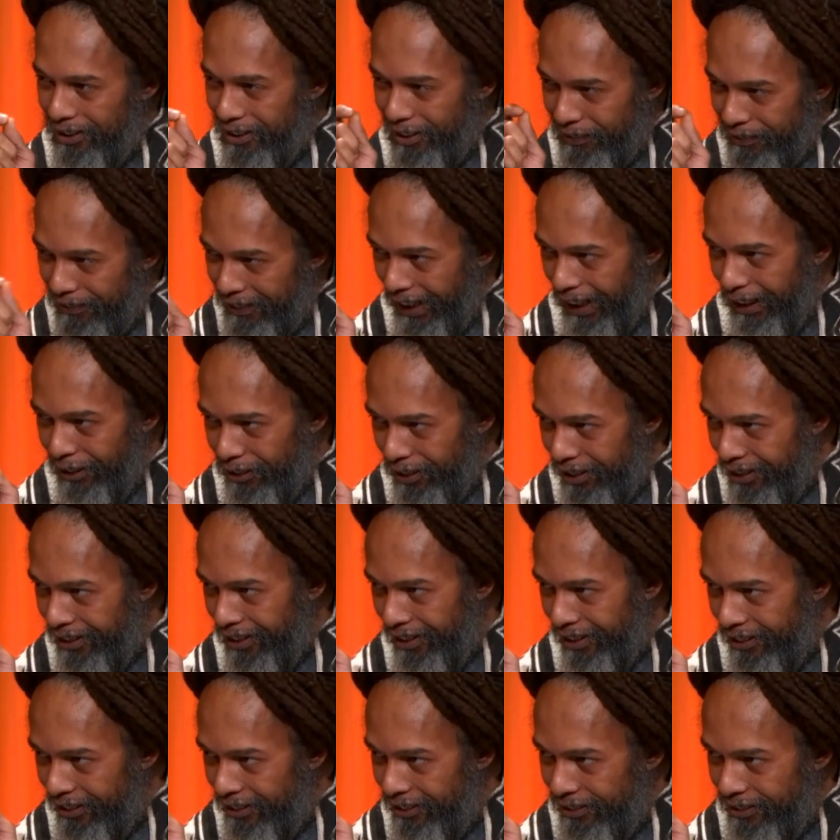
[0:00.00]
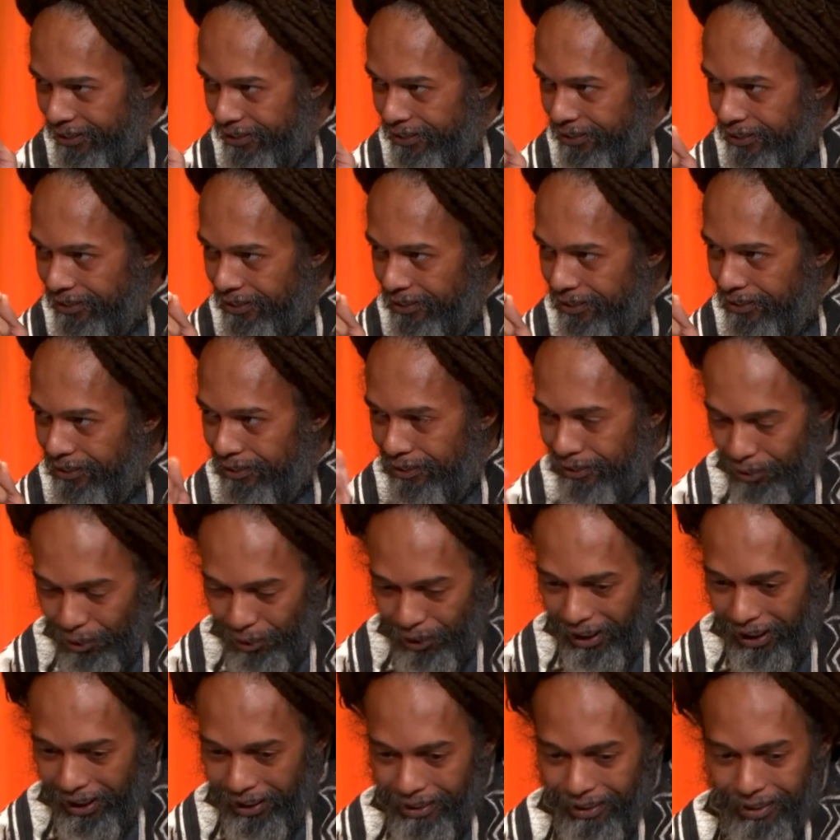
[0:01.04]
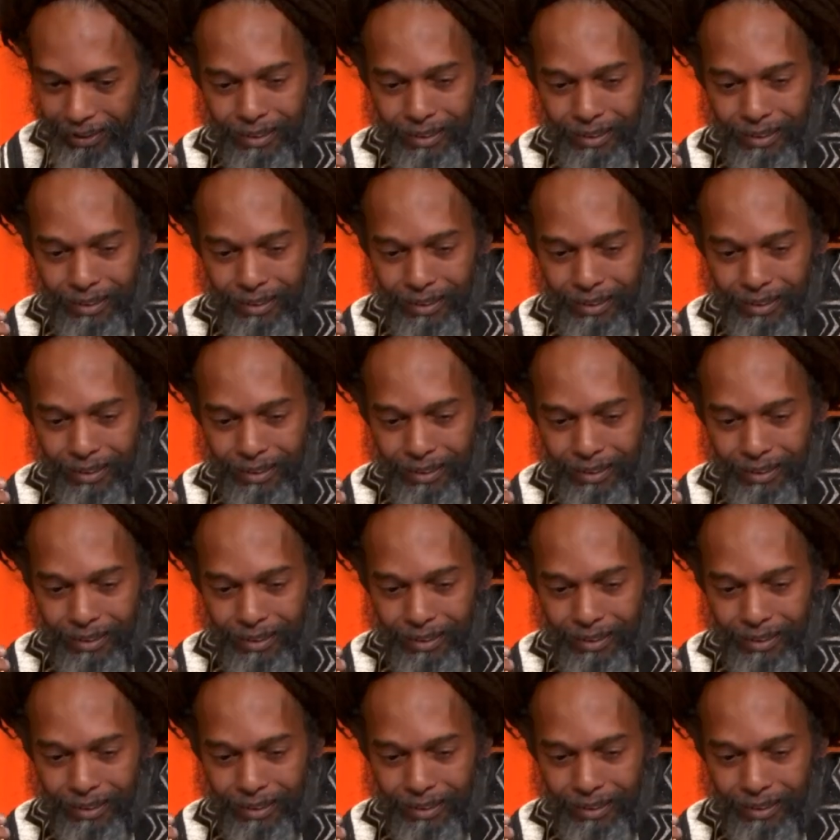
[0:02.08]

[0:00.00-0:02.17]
of doubt in there. Right. Okay.